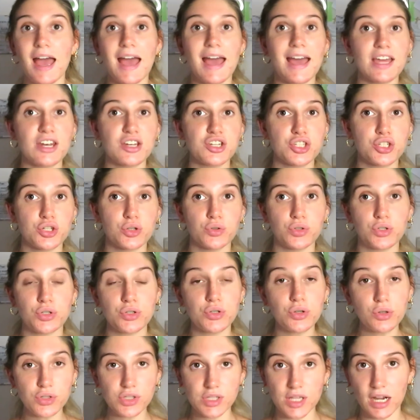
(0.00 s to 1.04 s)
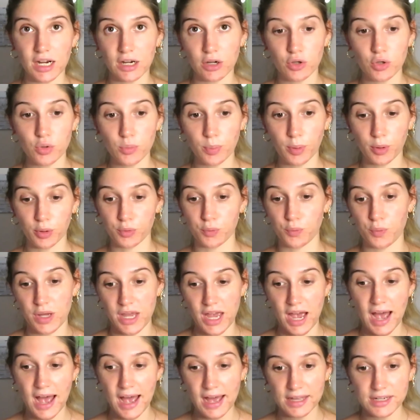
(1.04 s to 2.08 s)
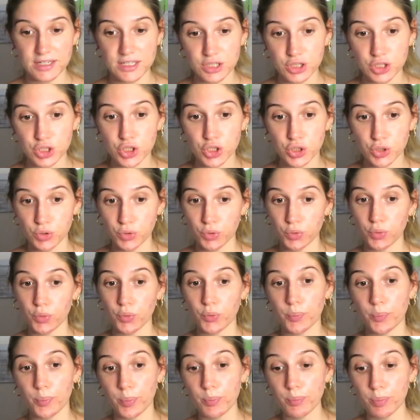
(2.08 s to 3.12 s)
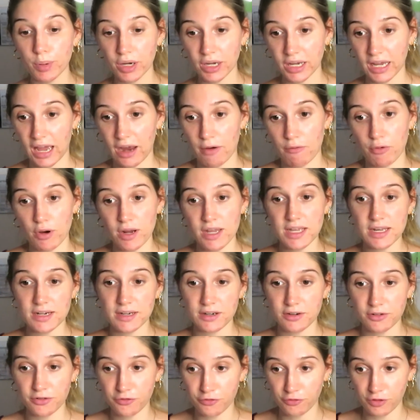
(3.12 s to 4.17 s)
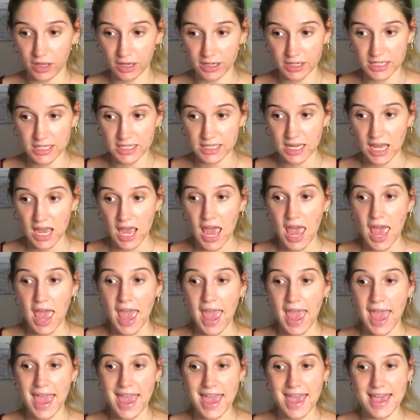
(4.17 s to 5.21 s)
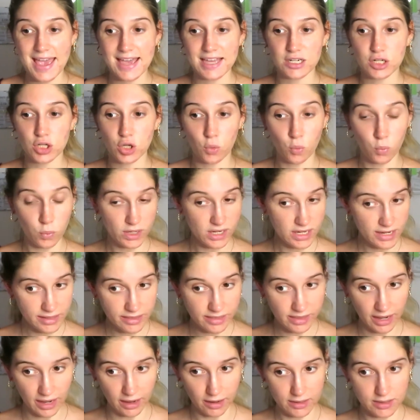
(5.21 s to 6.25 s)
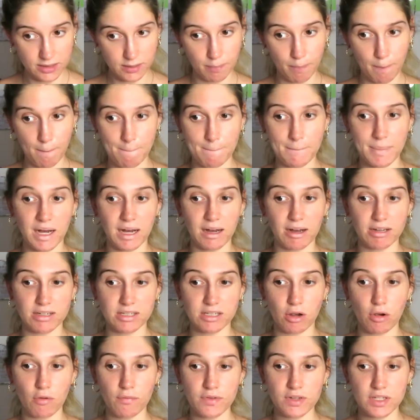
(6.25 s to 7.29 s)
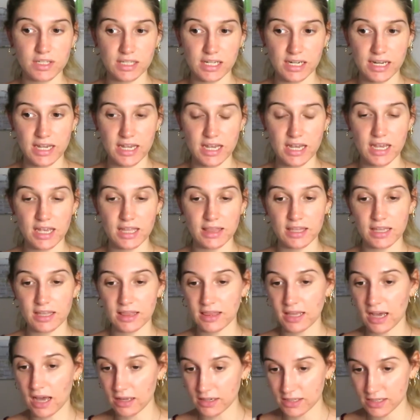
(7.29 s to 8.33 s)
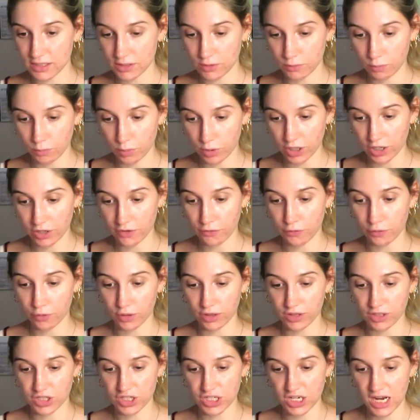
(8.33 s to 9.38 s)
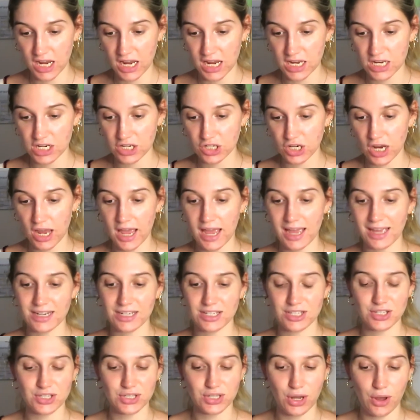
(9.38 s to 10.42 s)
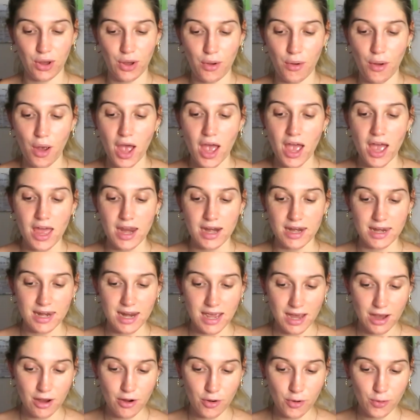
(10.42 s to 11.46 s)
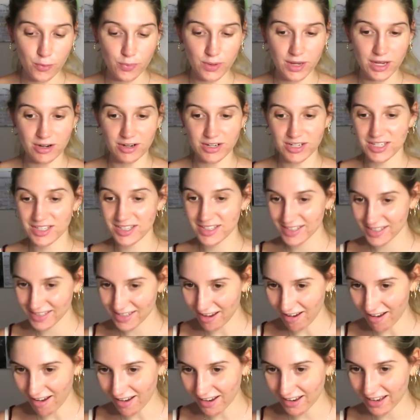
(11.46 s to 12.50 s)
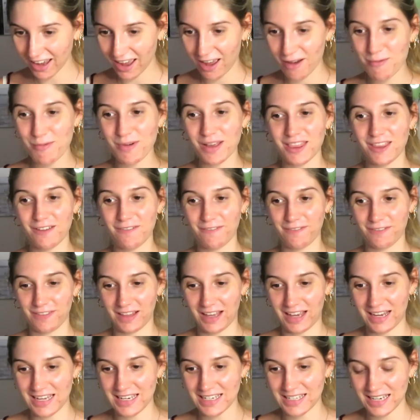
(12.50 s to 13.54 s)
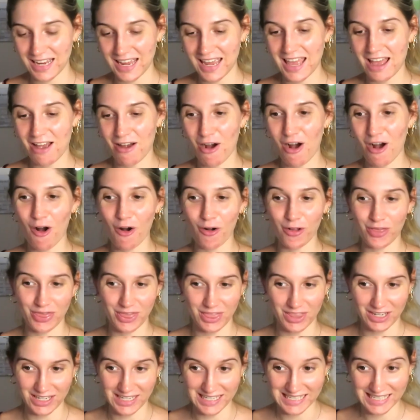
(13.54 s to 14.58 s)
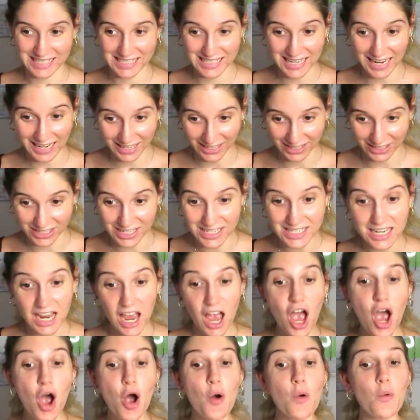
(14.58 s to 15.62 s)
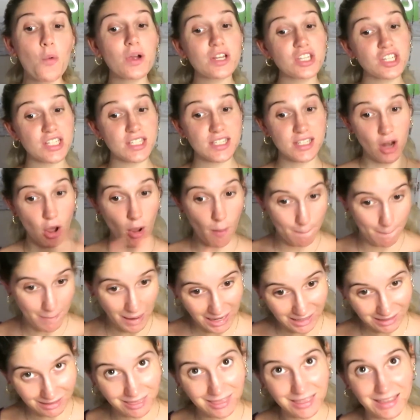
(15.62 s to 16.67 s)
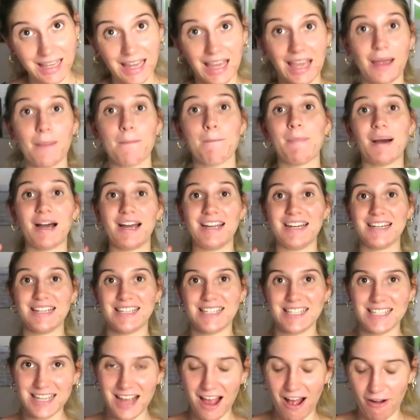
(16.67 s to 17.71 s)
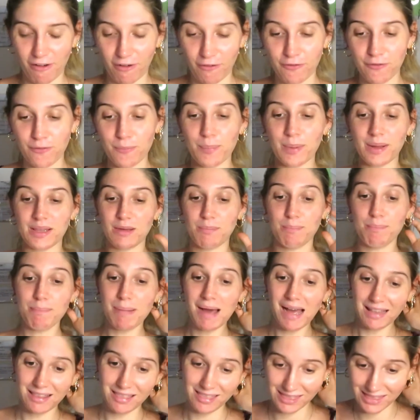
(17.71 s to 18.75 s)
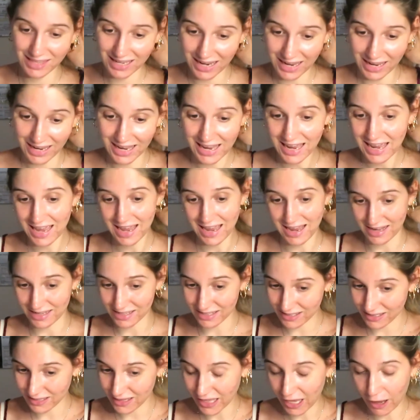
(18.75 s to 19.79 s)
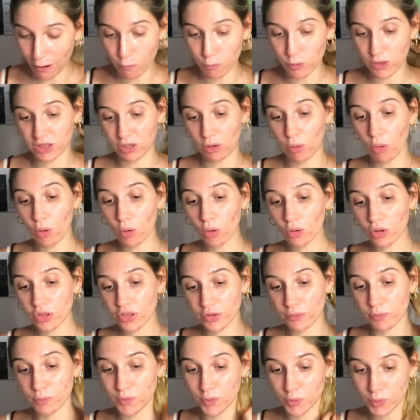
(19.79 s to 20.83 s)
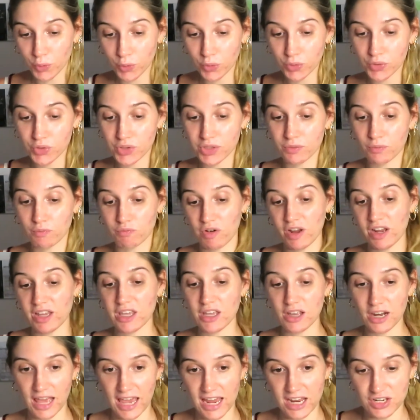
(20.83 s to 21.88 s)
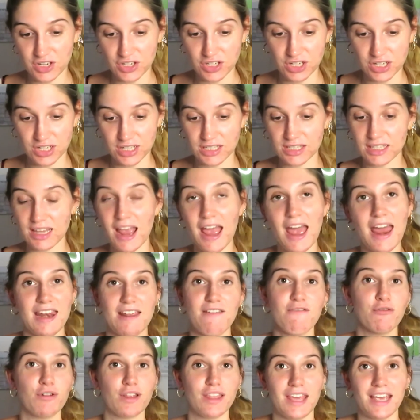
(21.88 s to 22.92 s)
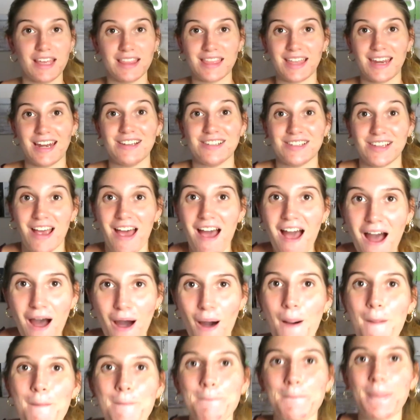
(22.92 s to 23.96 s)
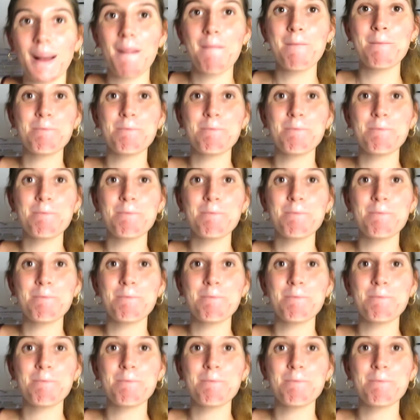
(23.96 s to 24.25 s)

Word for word: and so to use that coupon we had to book a Ryanair flight and we did that but obviously that didn't work for the change and so now we are stuck with a flight uh, on the 2nd which is not a bad thing by itself but the bad thing is that with all the rules regulations and everything that is up